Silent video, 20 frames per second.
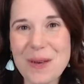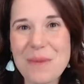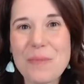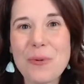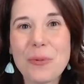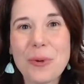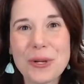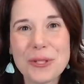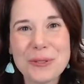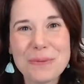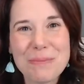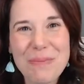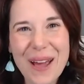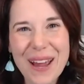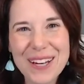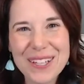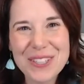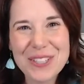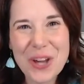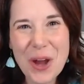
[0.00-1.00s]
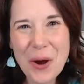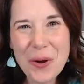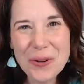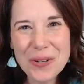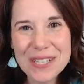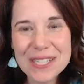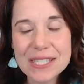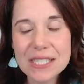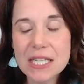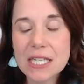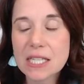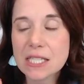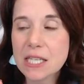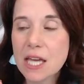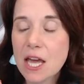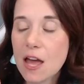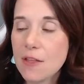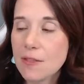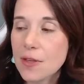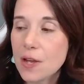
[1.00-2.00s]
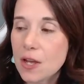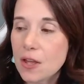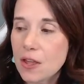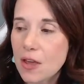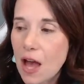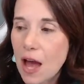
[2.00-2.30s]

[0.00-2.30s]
But what you might notice is that